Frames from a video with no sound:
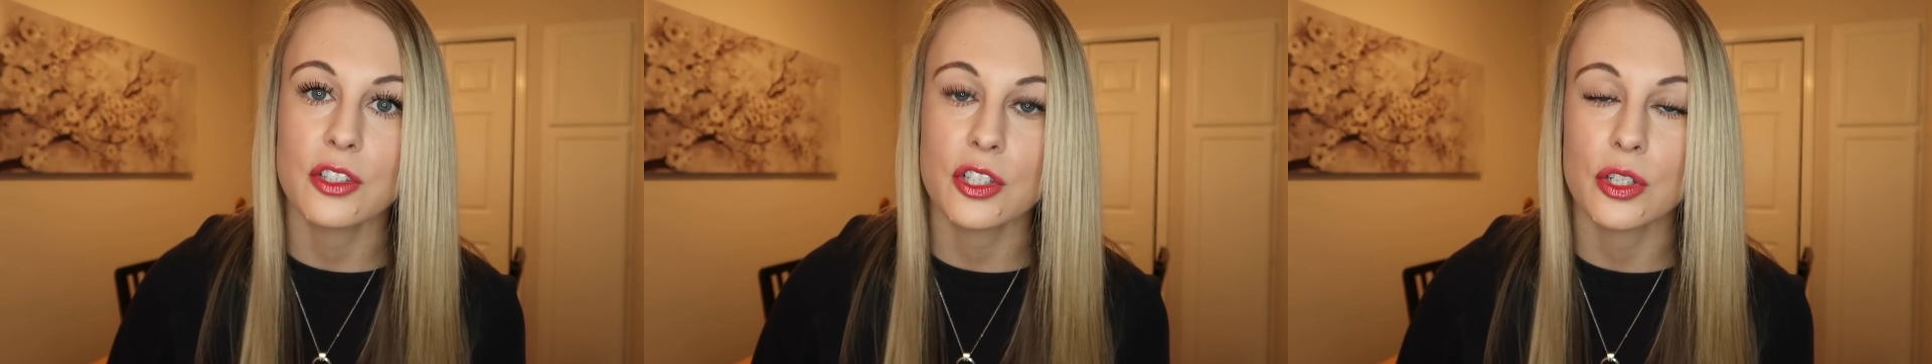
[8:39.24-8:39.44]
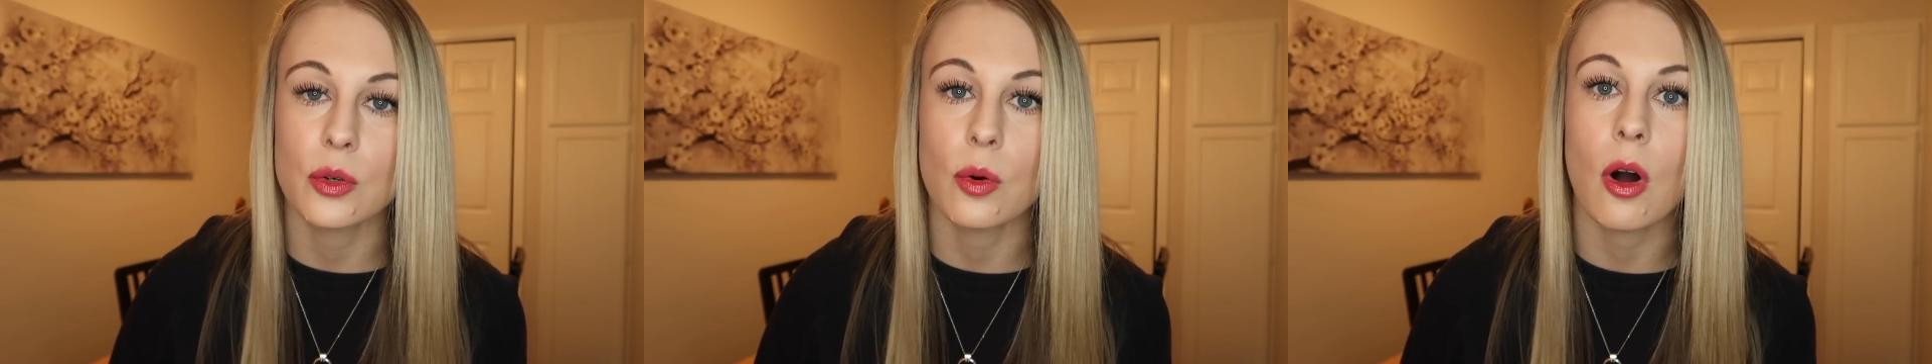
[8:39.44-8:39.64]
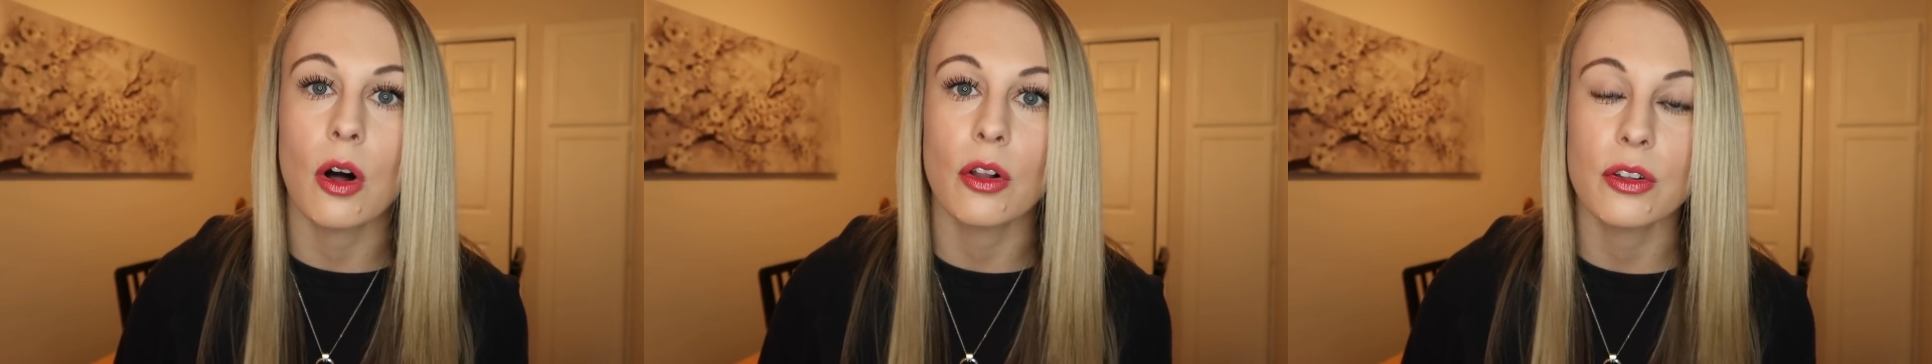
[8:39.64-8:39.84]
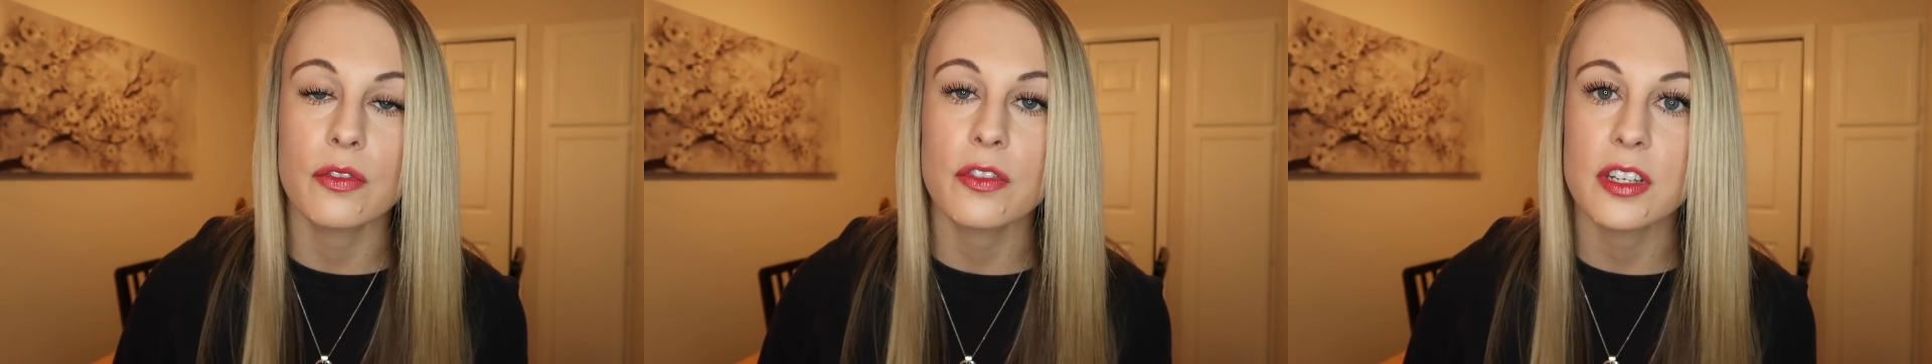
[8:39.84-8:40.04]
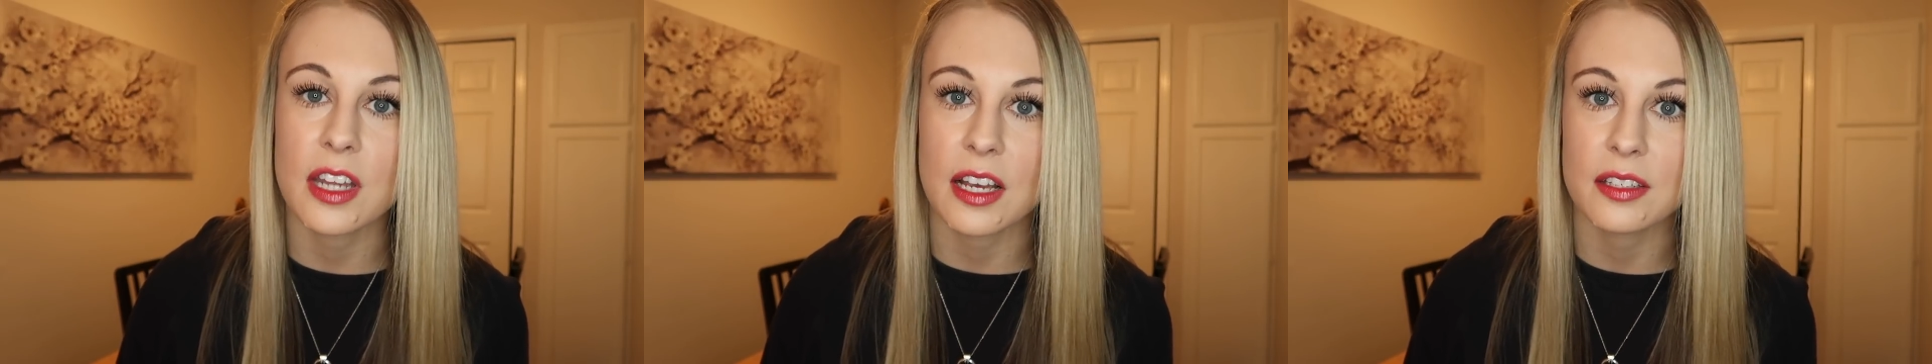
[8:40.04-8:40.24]
to all
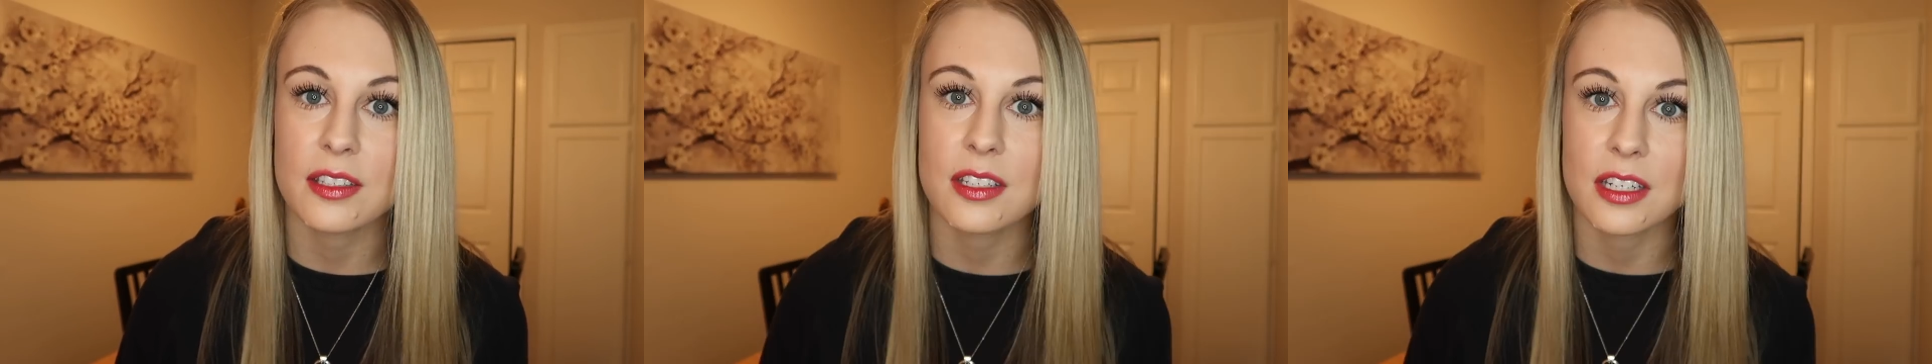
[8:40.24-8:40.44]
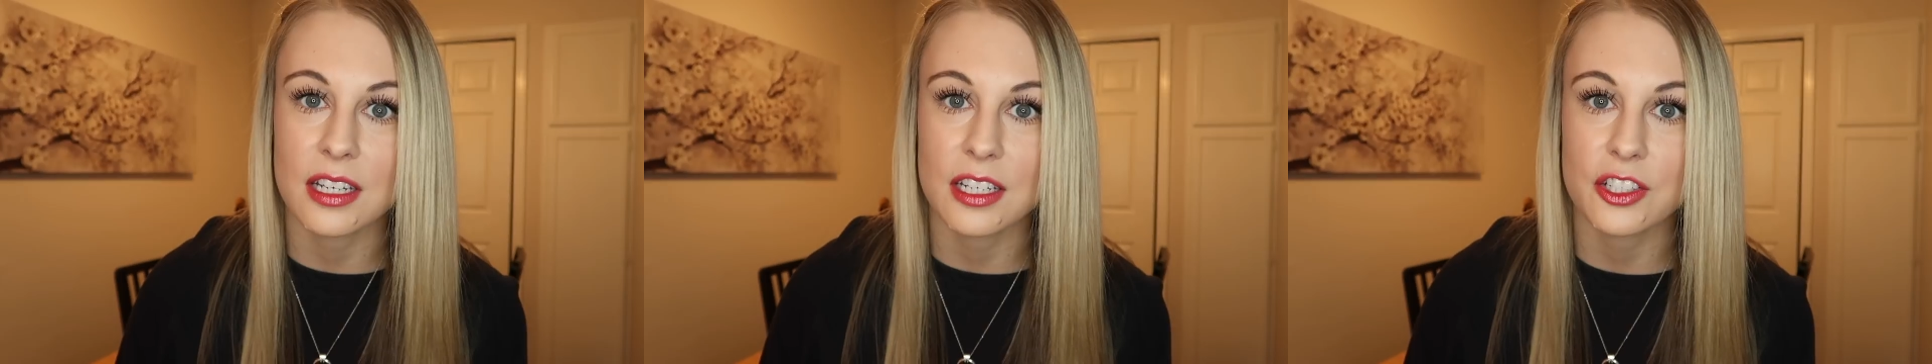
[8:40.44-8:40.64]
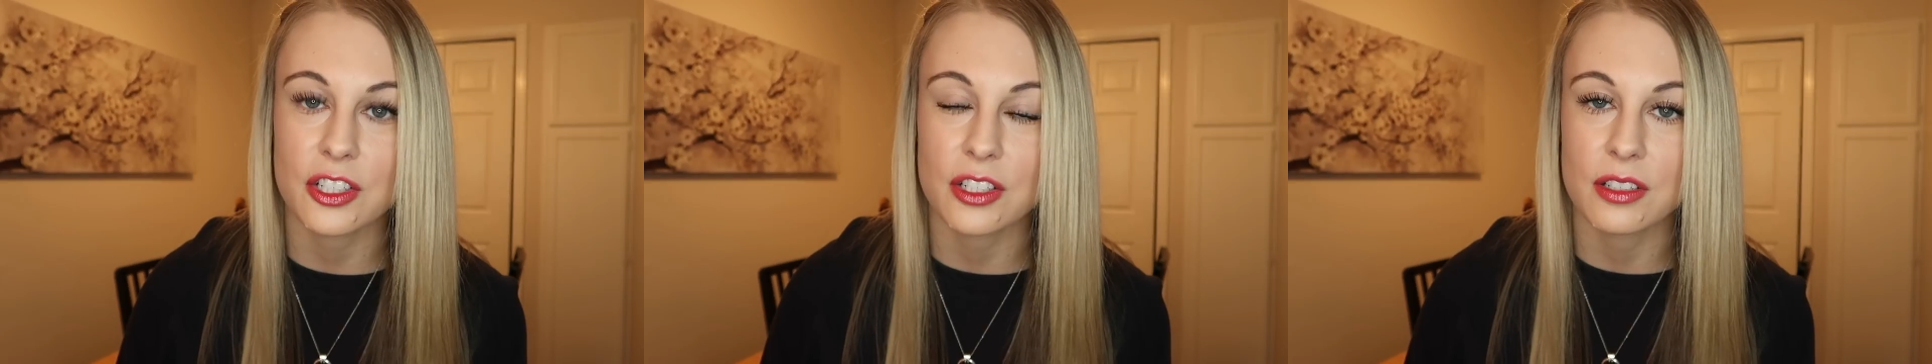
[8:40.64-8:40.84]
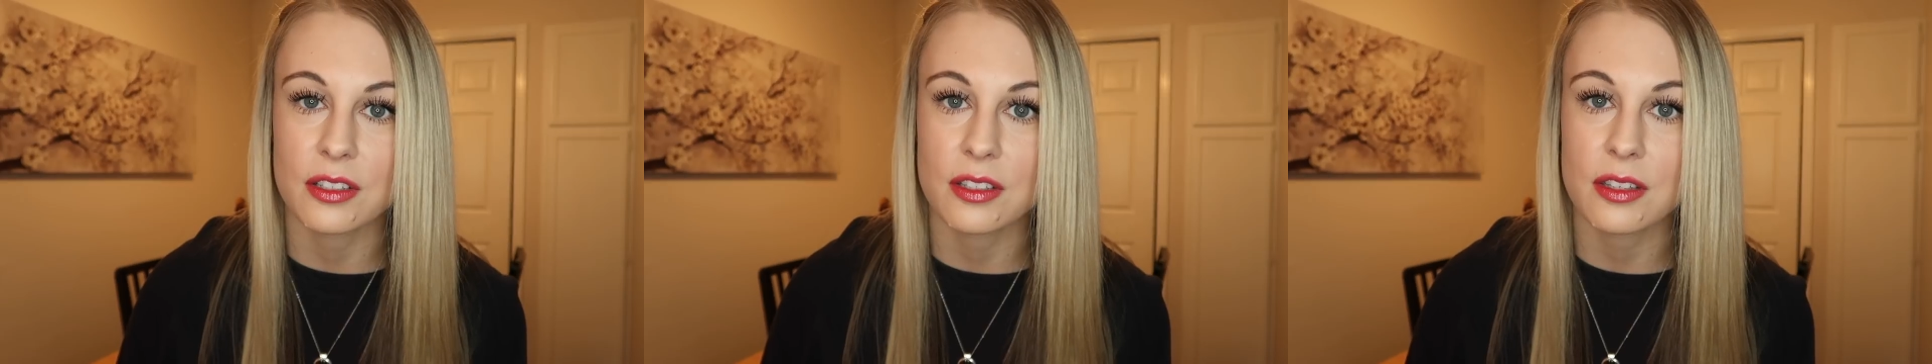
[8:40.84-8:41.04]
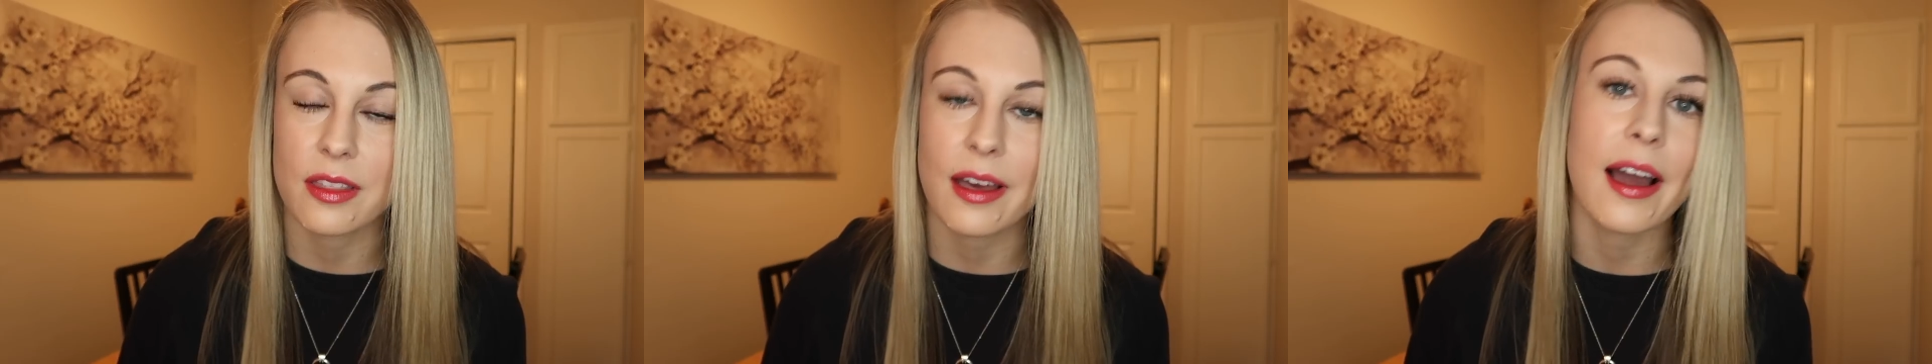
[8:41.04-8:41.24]
of the
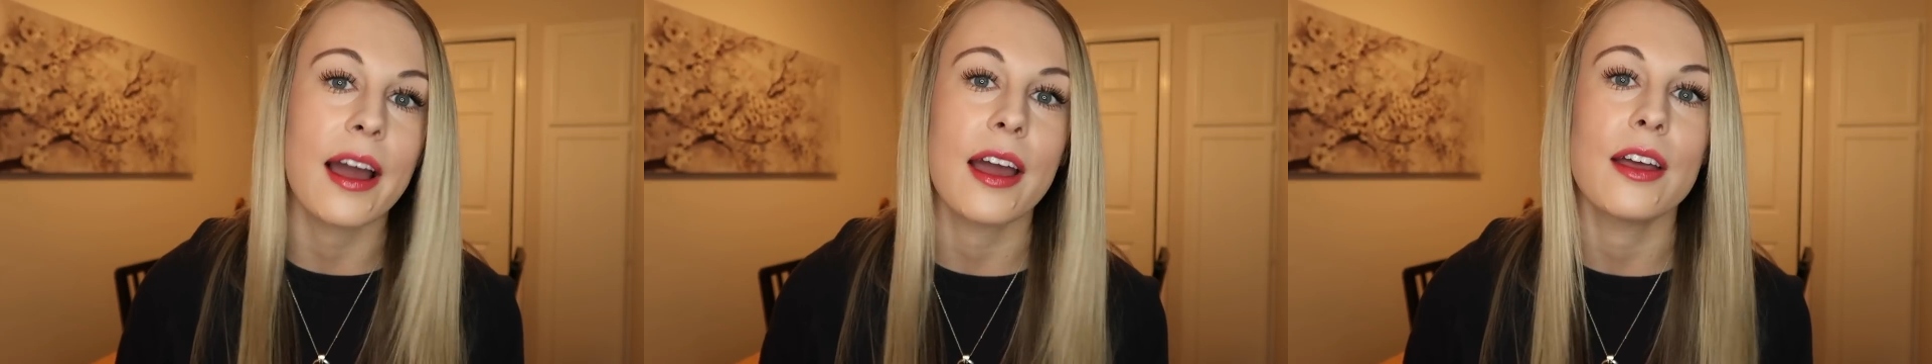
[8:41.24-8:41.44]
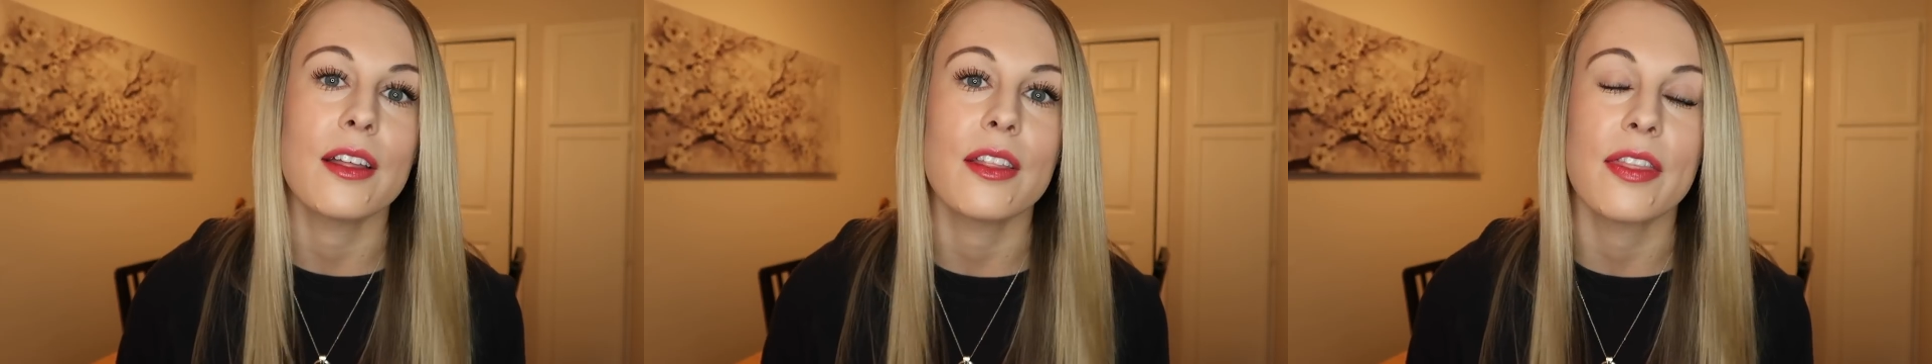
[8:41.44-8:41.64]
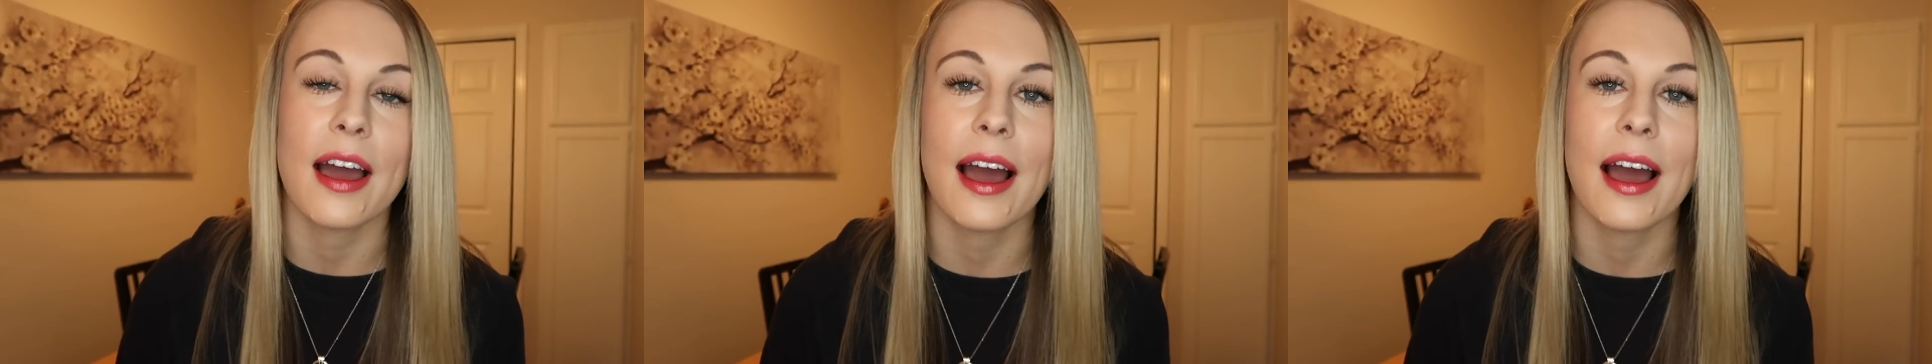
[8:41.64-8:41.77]
destinations that